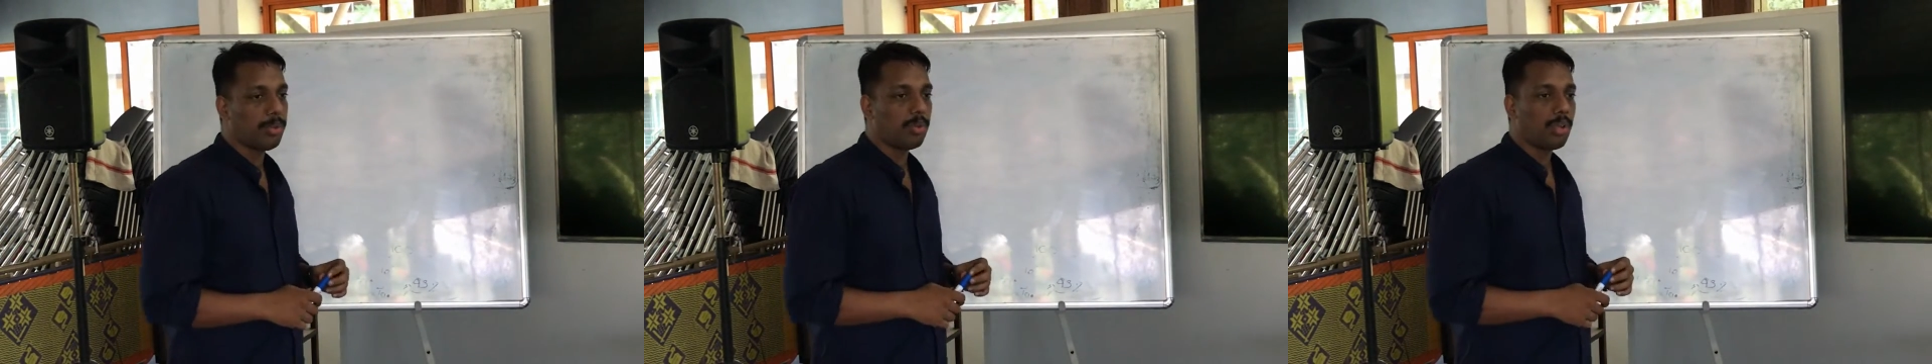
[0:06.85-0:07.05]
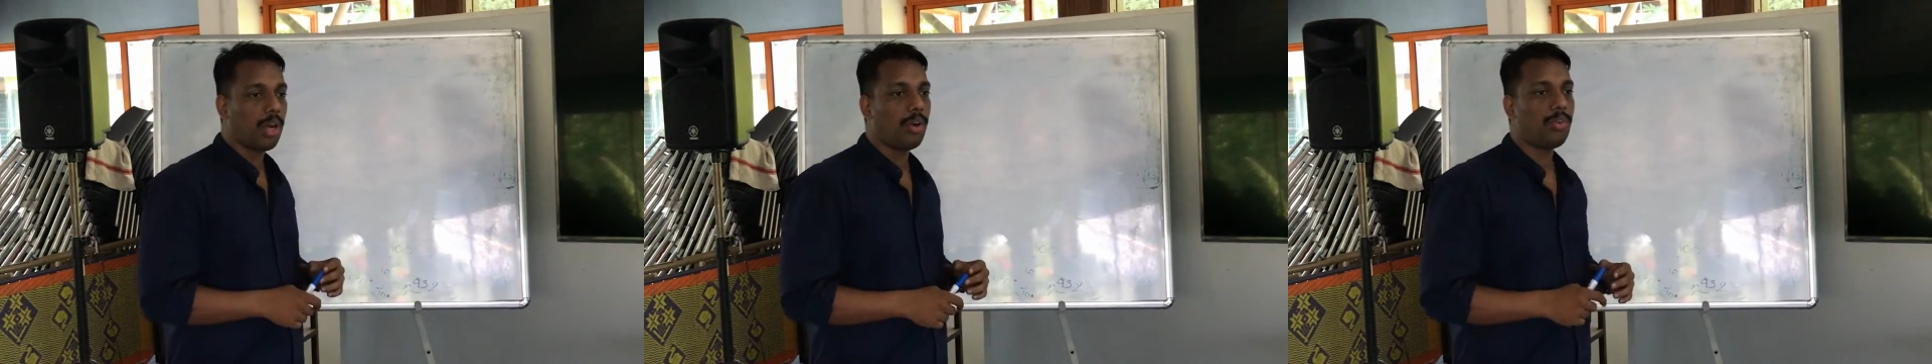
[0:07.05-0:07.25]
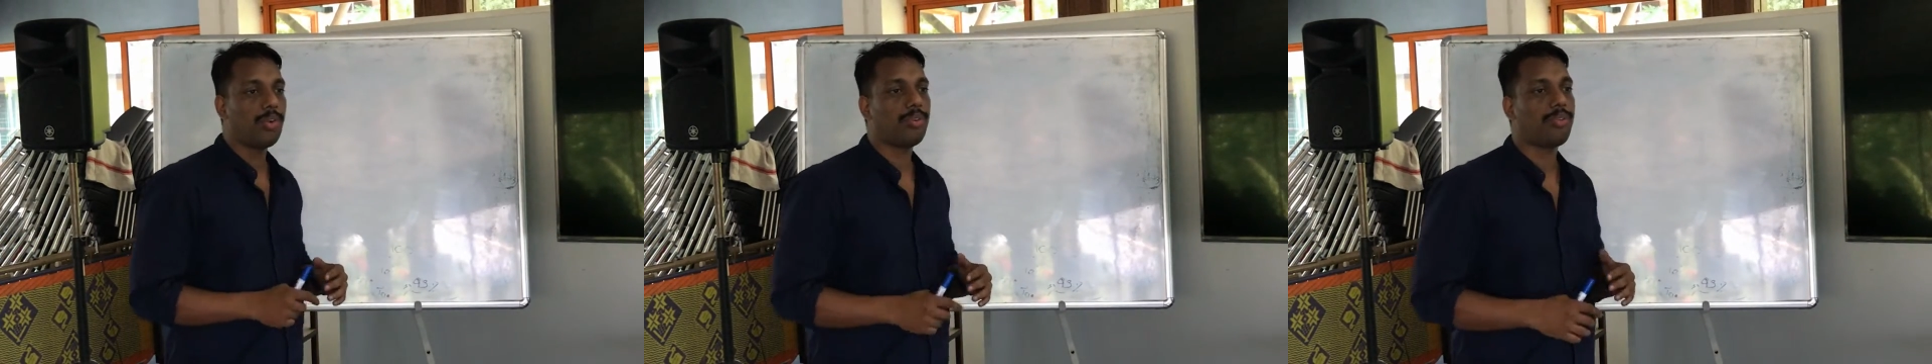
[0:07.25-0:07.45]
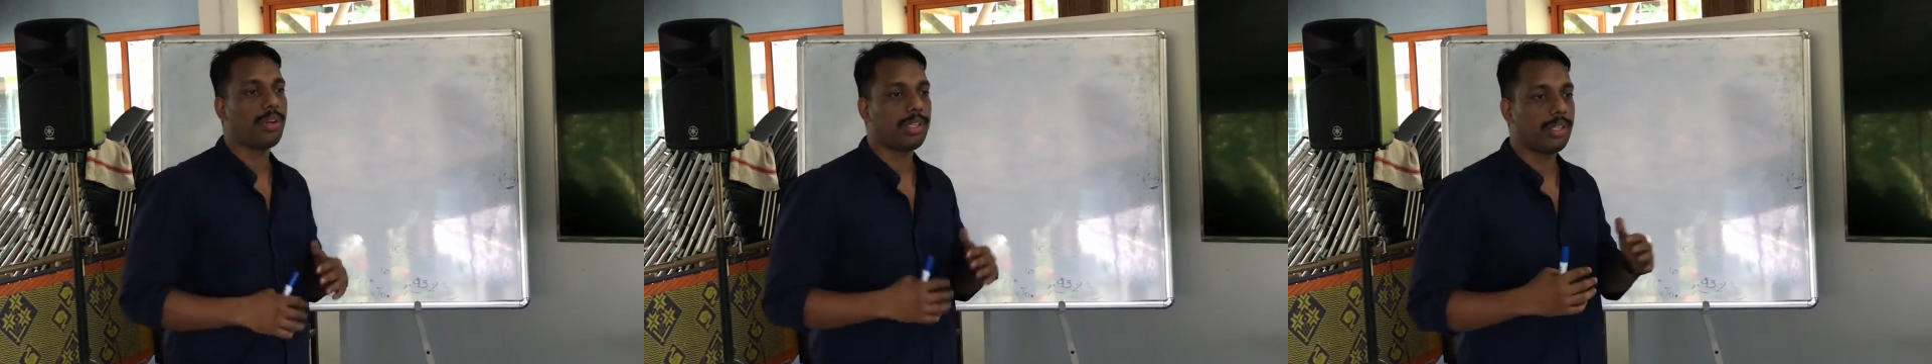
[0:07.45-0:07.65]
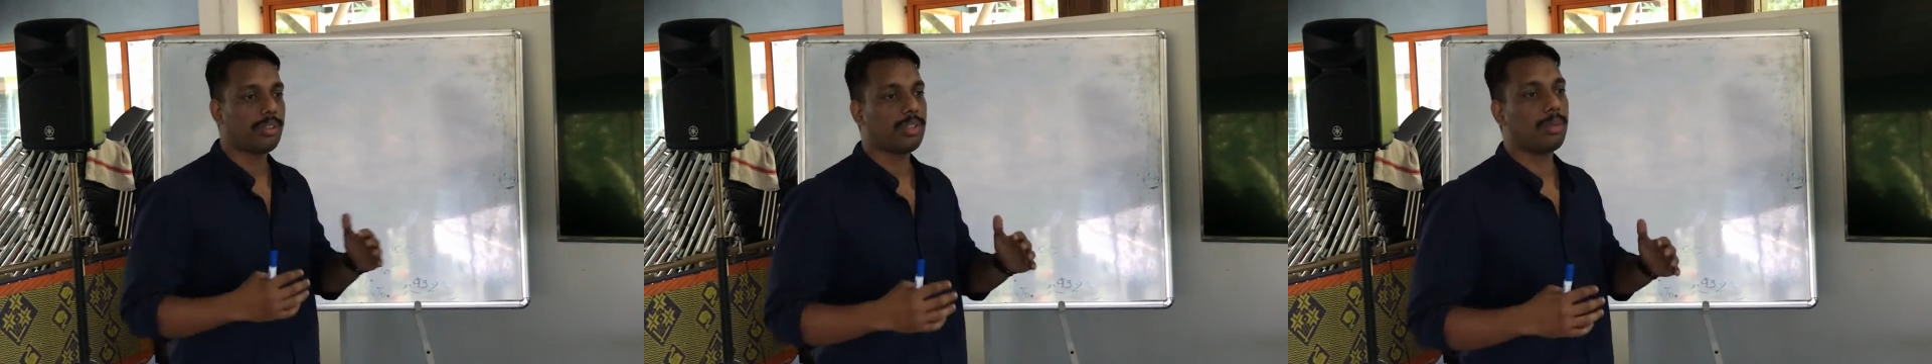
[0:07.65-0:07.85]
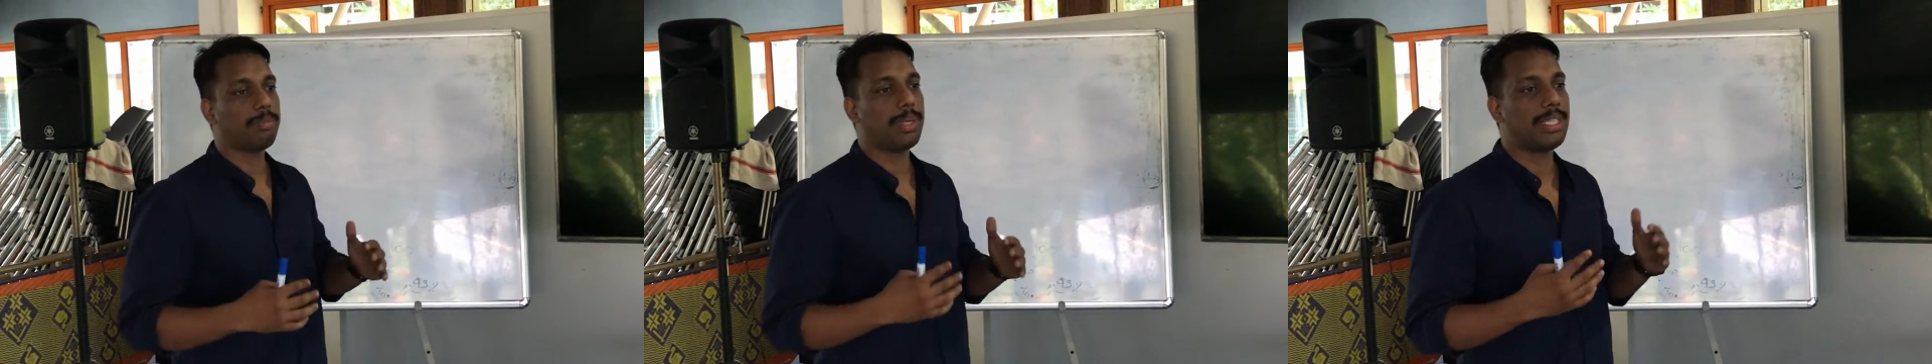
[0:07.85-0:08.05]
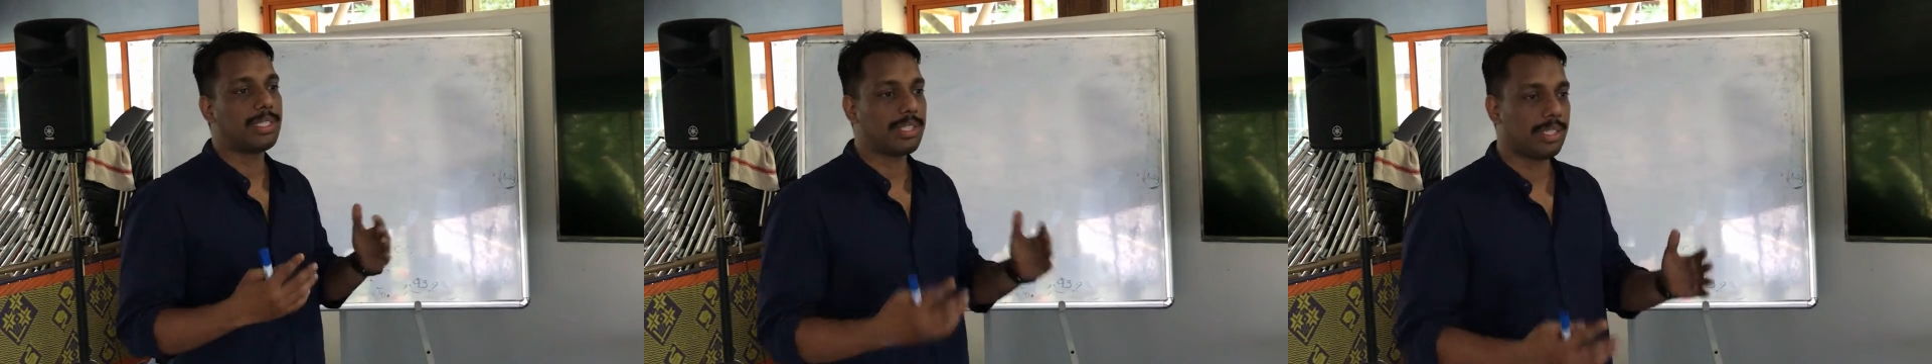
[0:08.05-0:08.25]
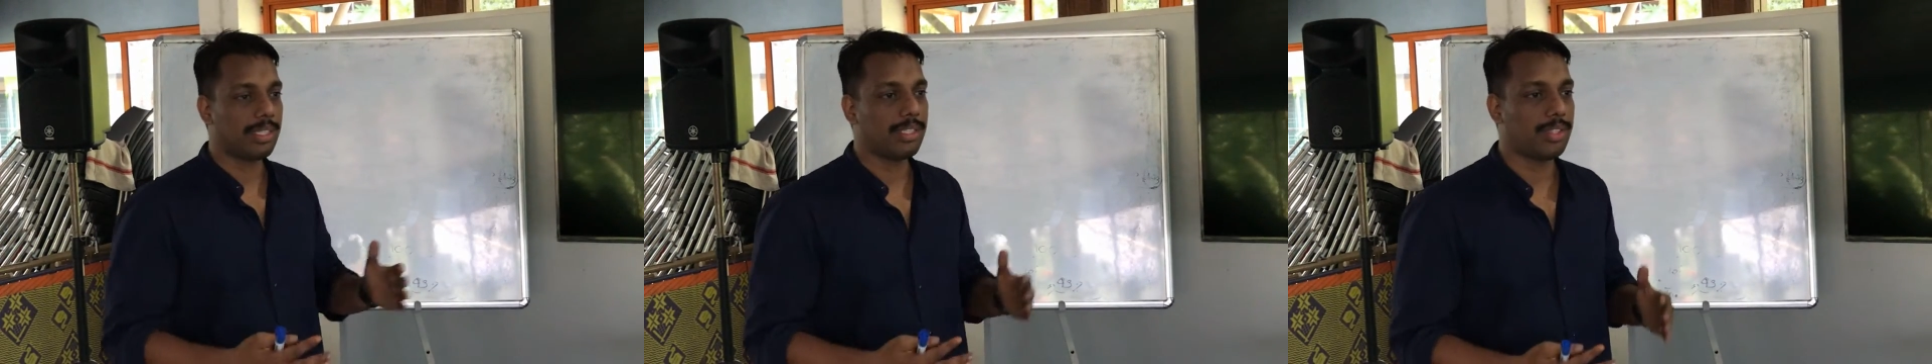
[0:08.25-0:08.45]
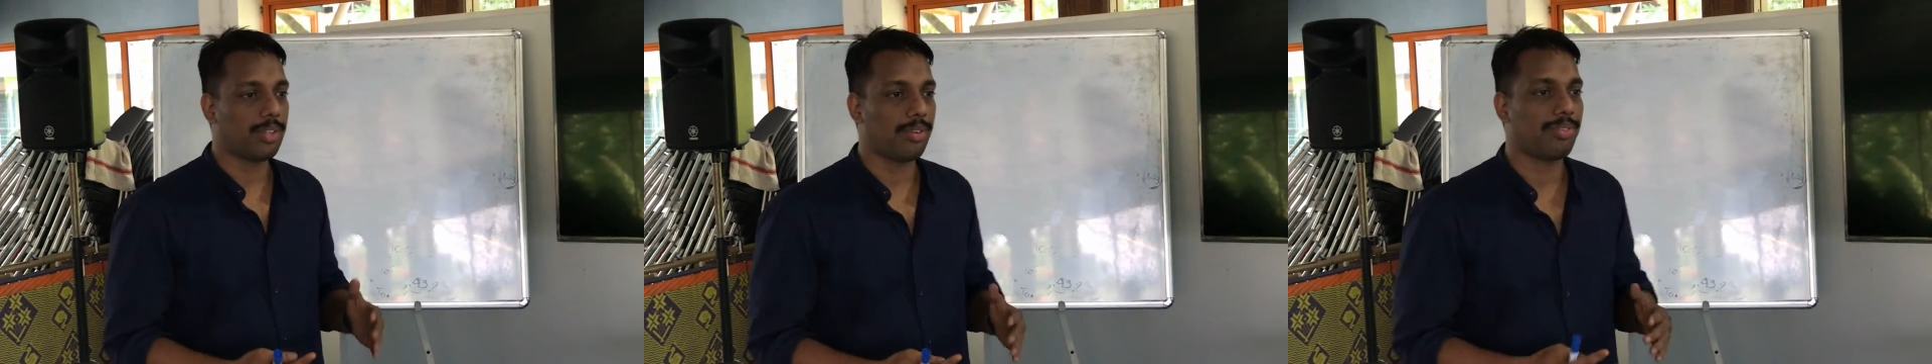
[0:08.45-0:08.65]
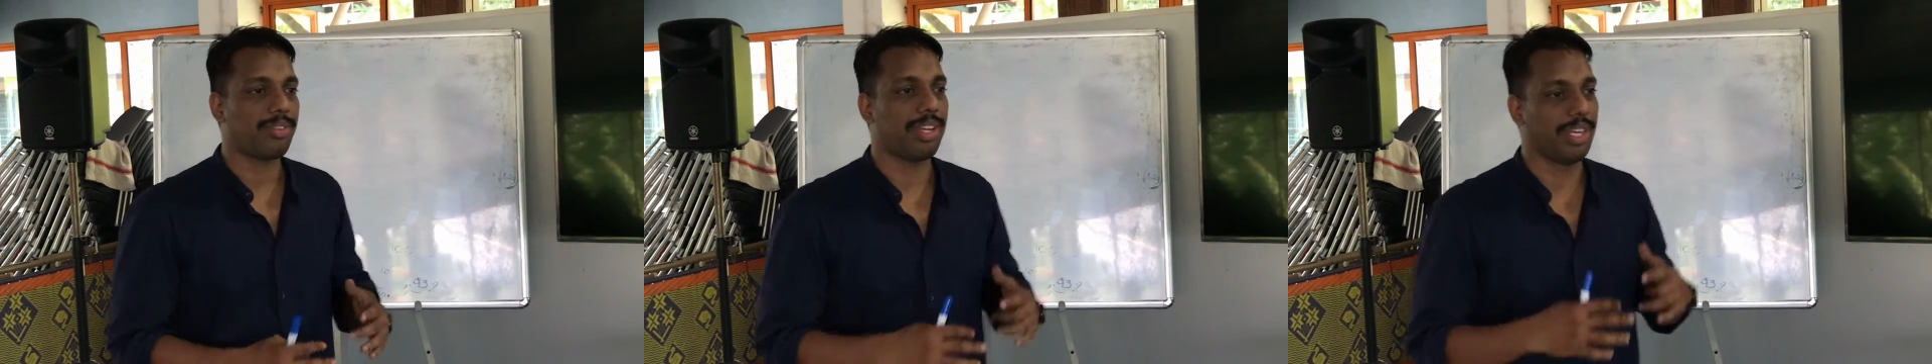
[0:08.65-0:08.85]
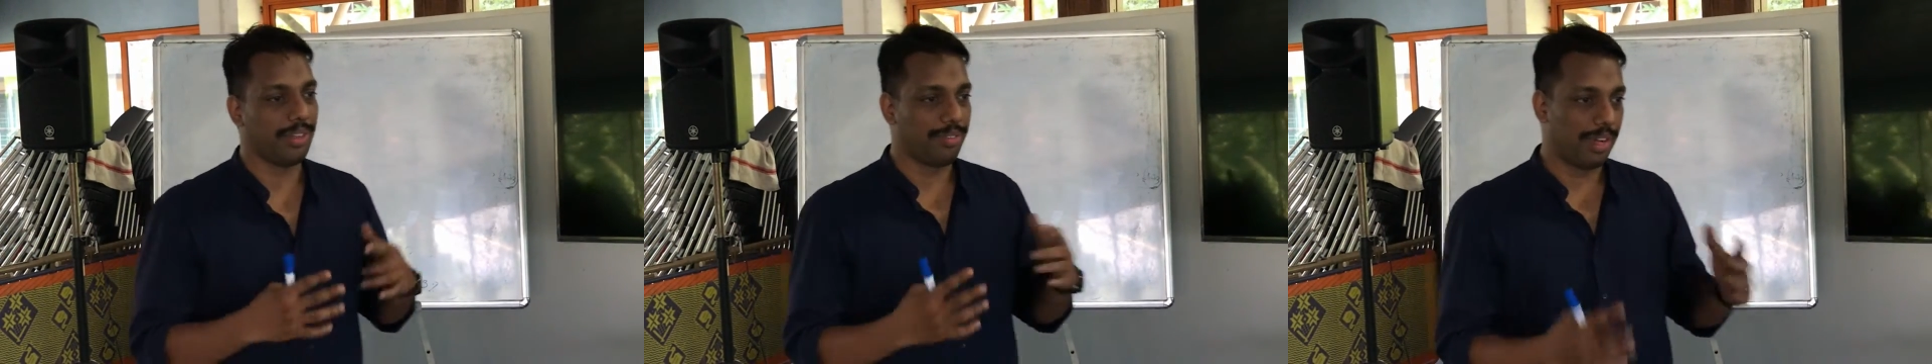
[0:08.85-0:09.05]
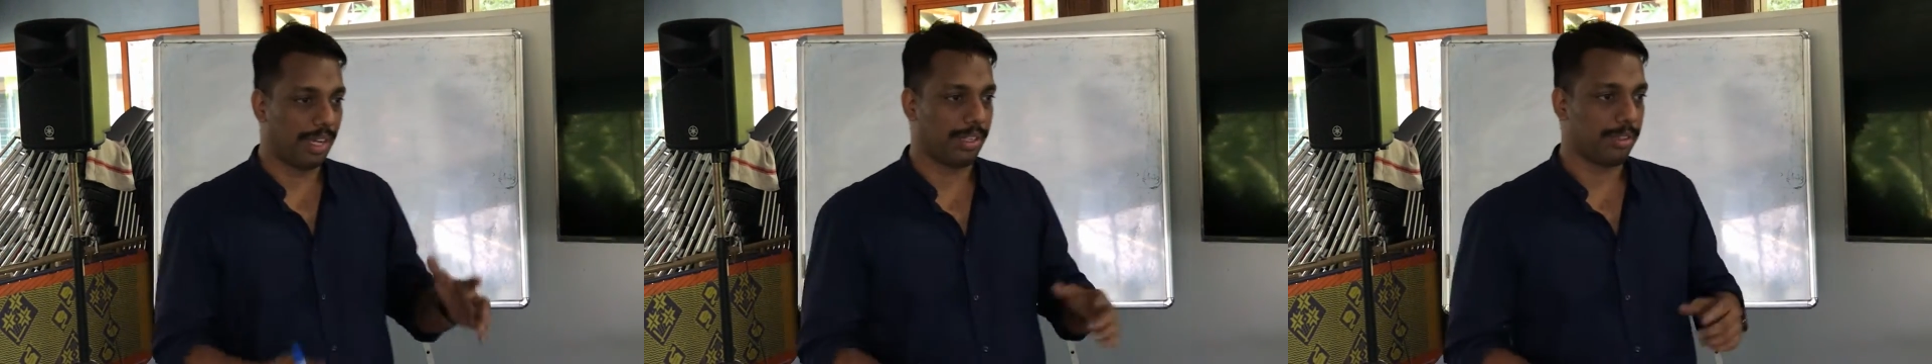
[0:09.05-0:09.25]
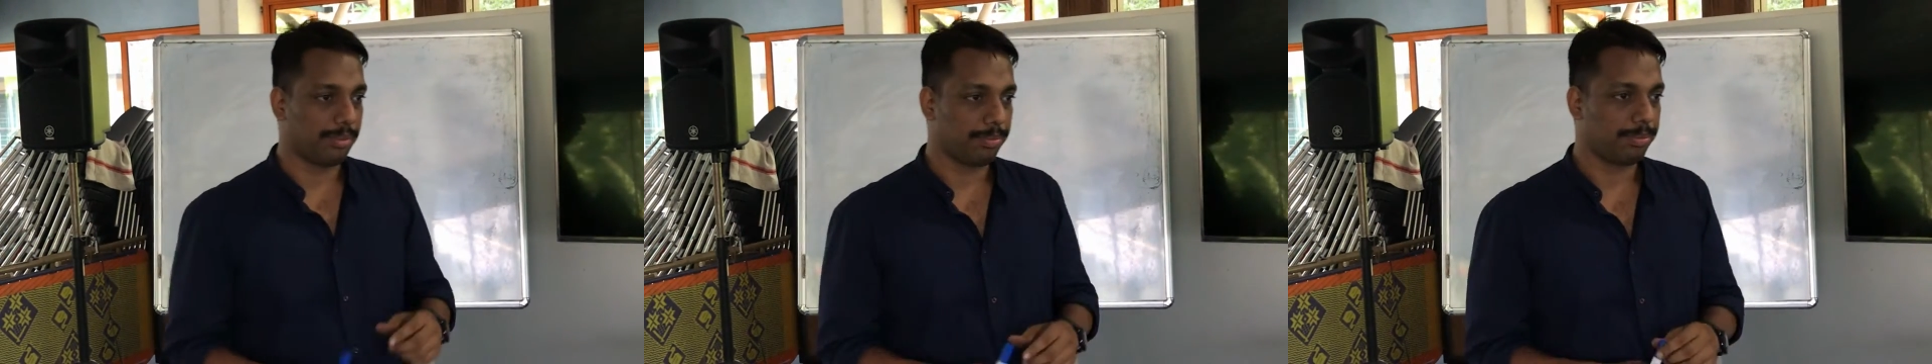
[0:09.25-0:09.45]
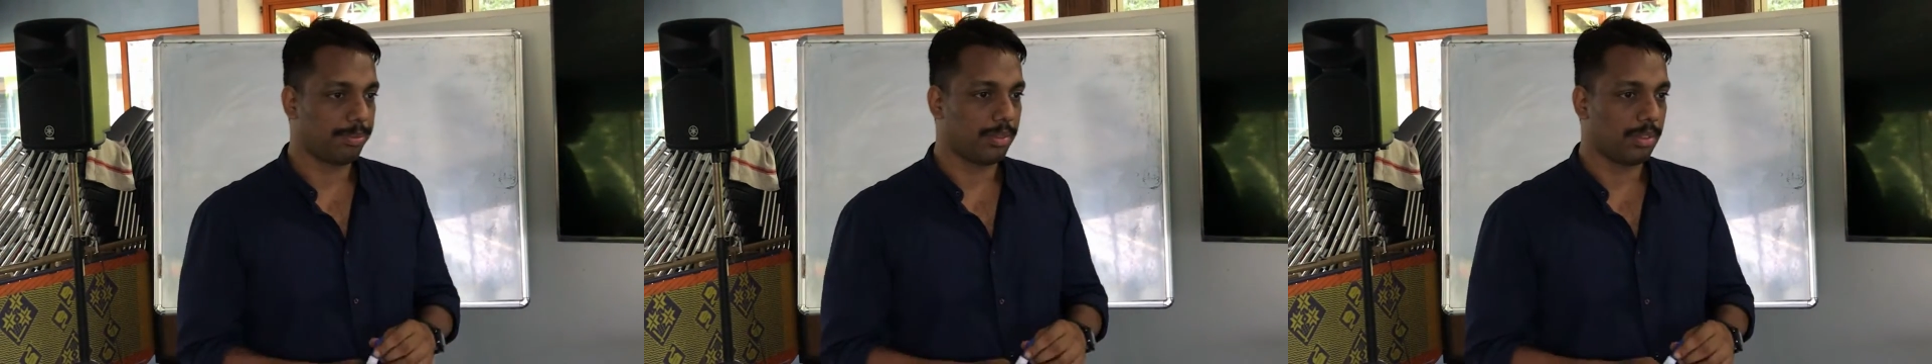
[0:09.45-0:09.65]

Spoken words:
about how to find out the percentage of any value.